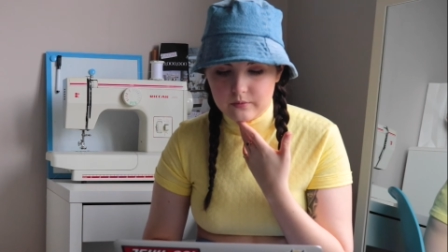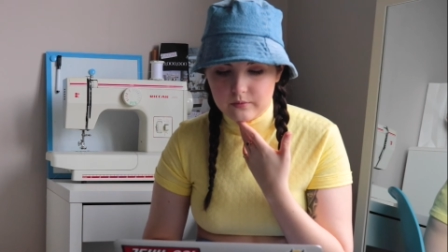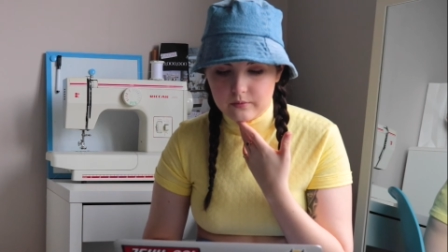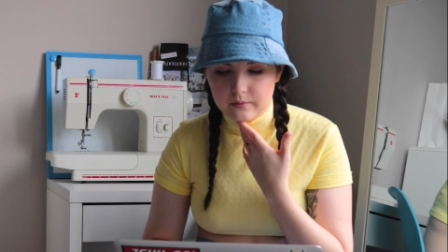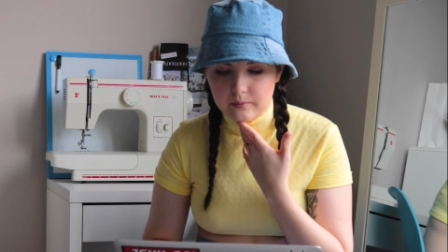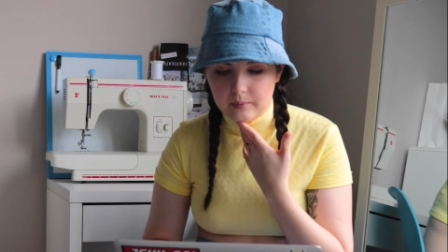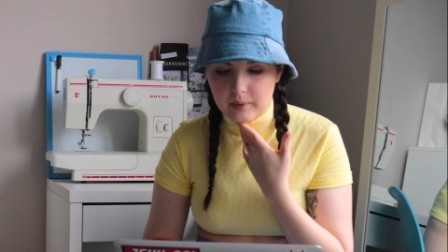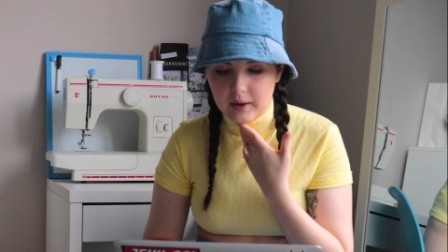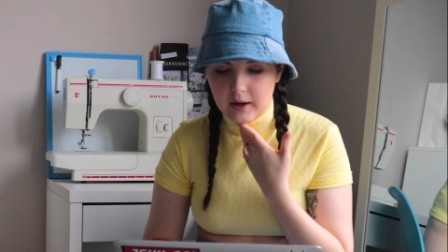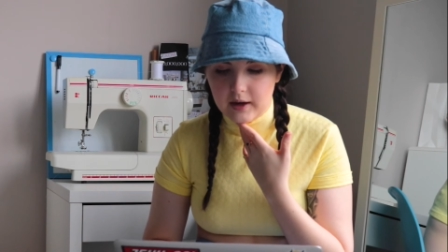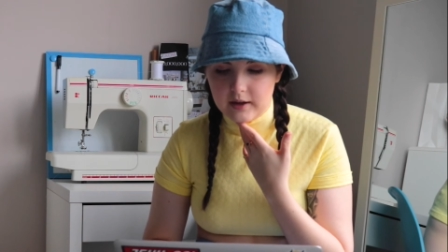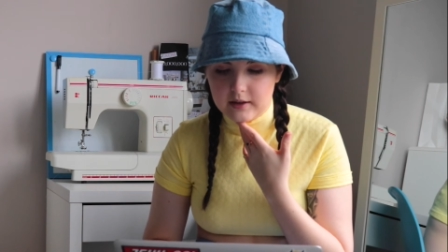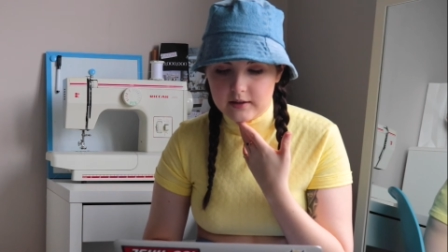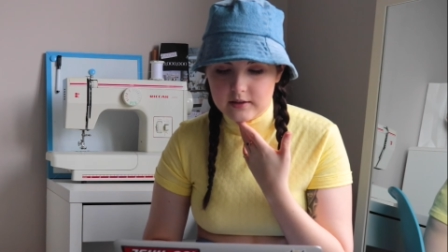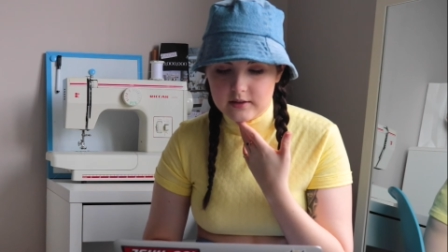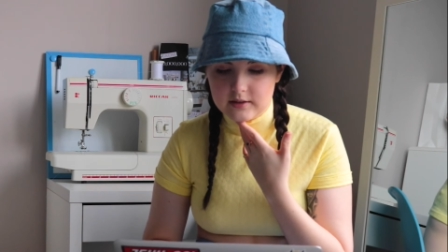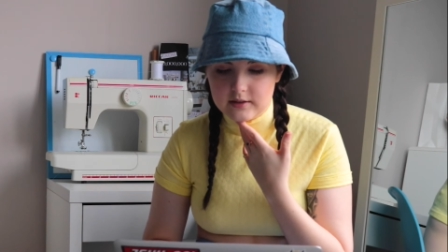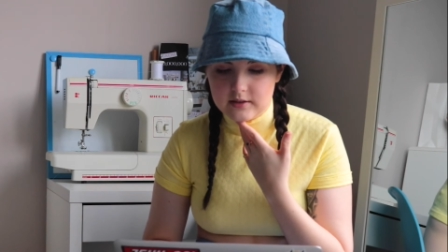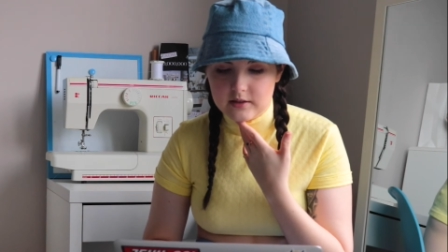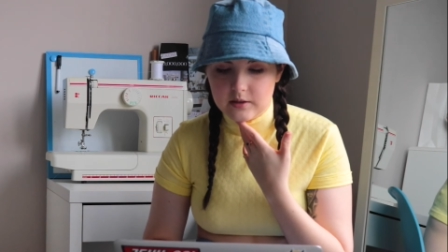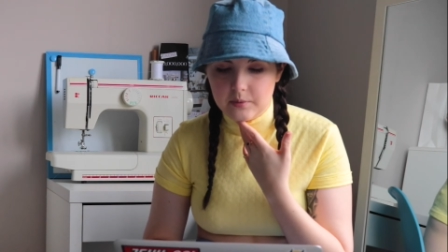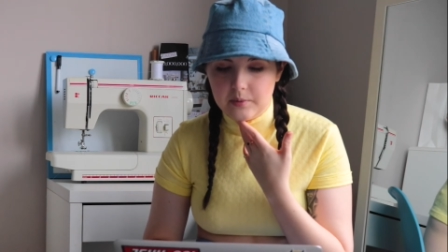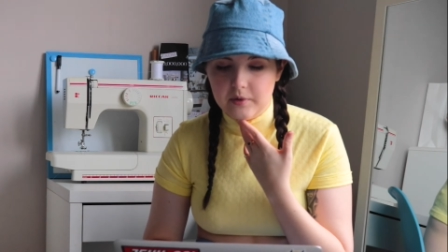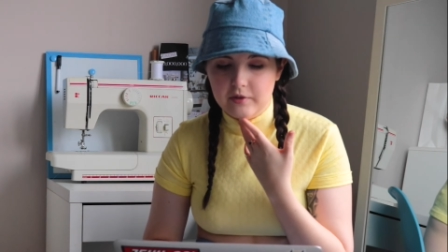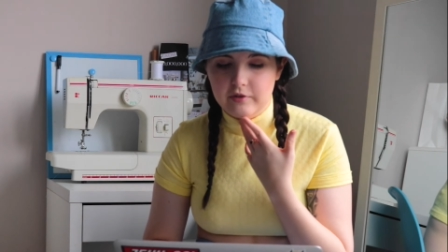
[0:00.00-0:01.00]
But
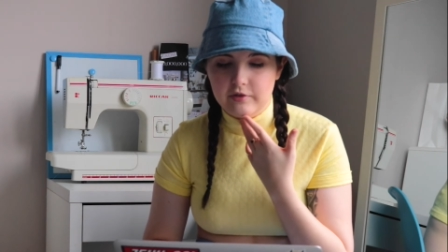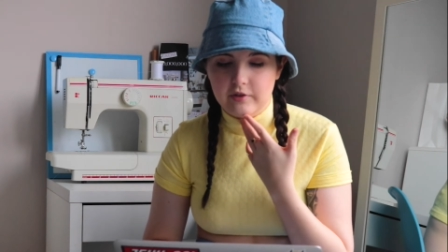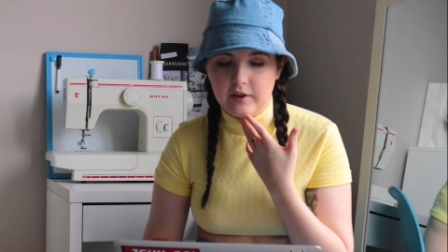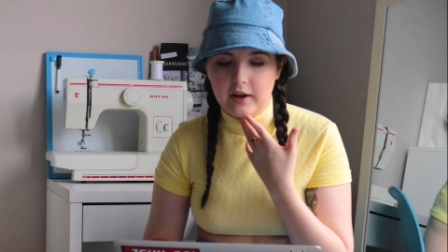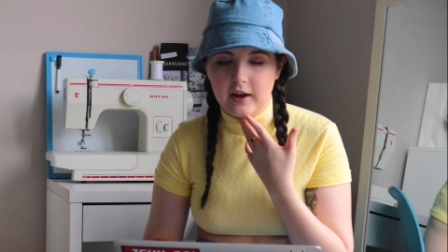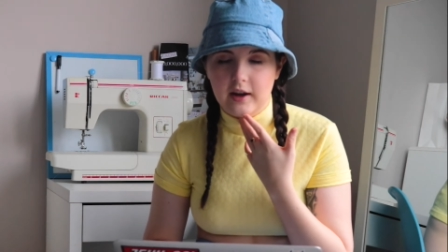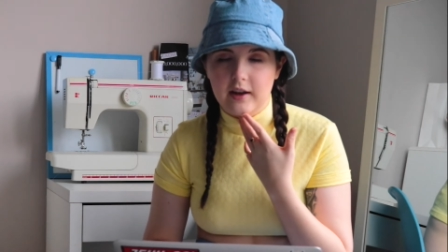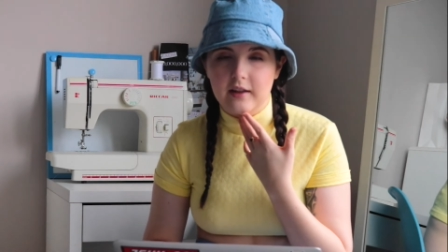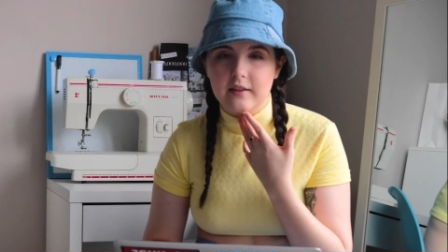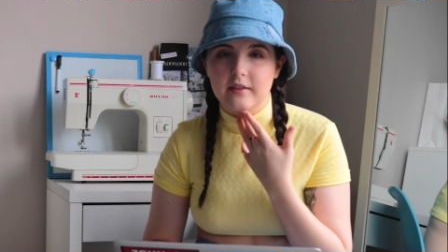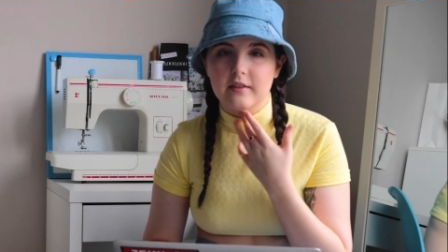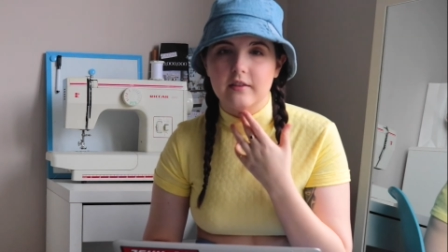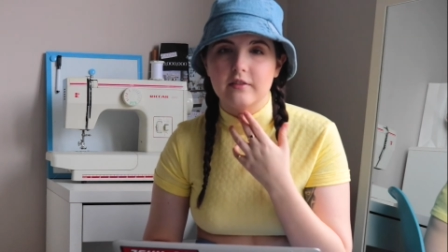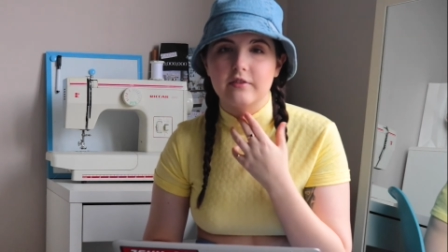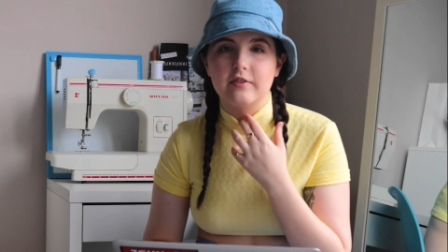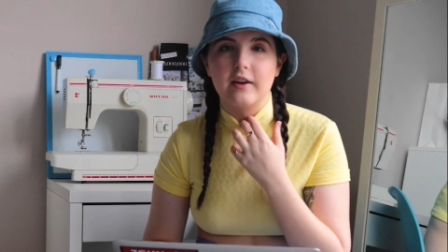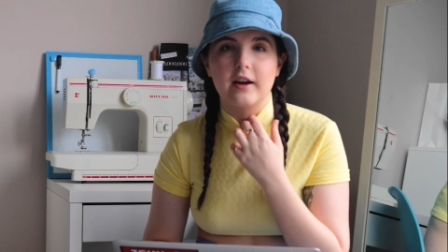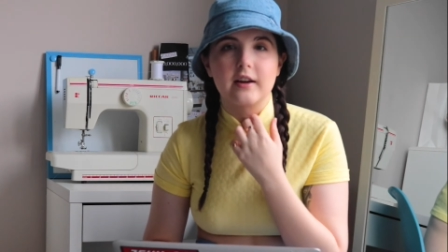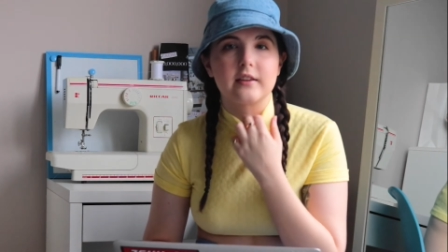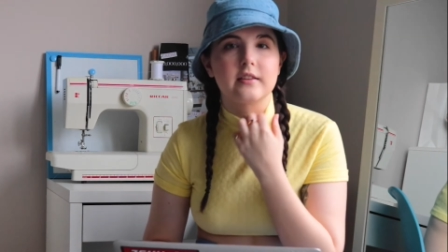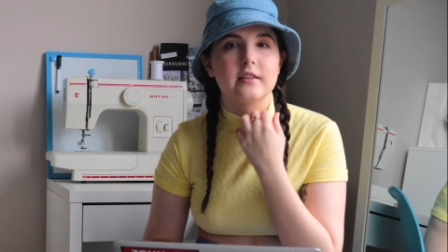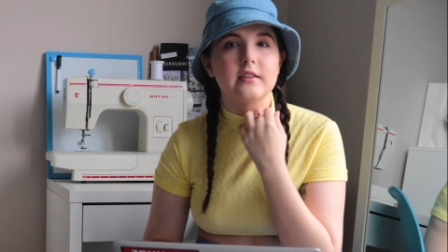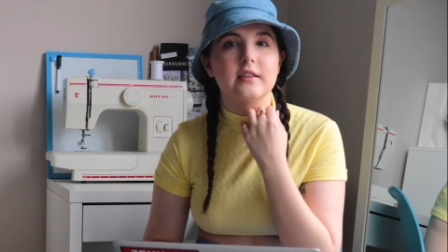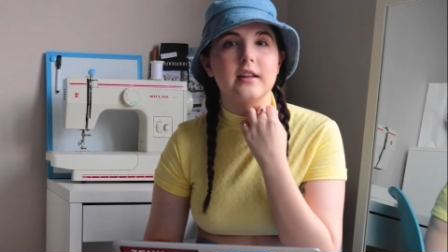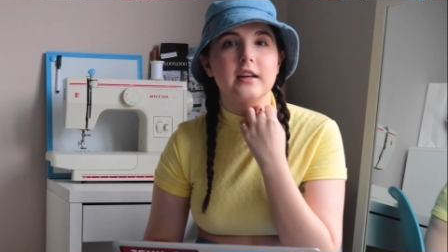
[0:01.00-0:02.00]
to be fair, the
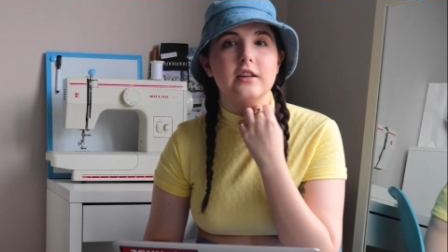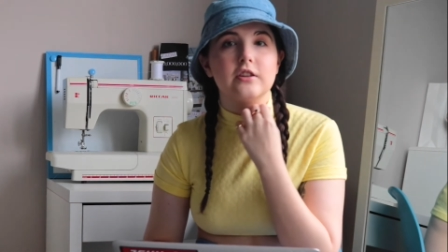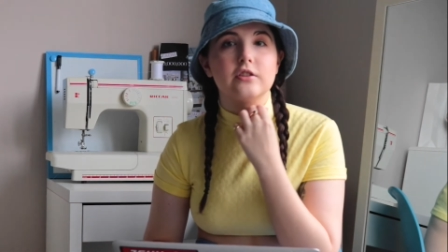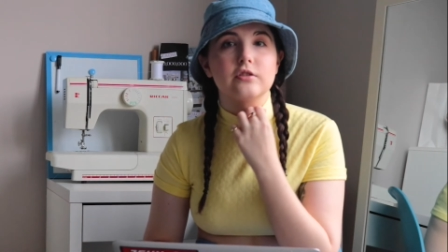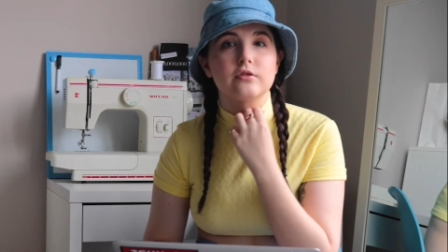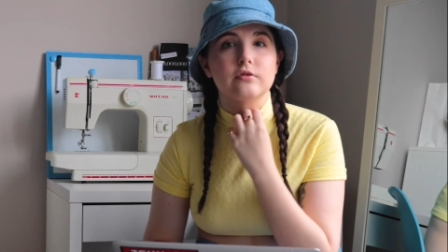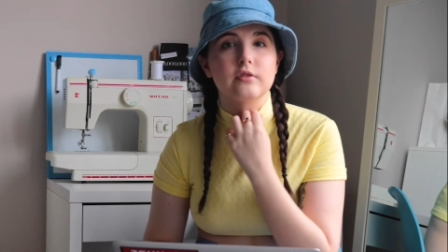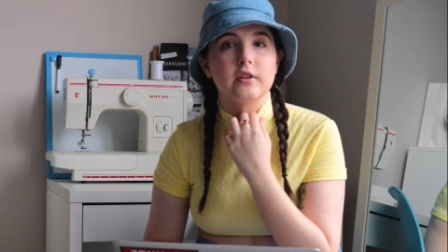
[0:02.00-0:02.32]
fact that they just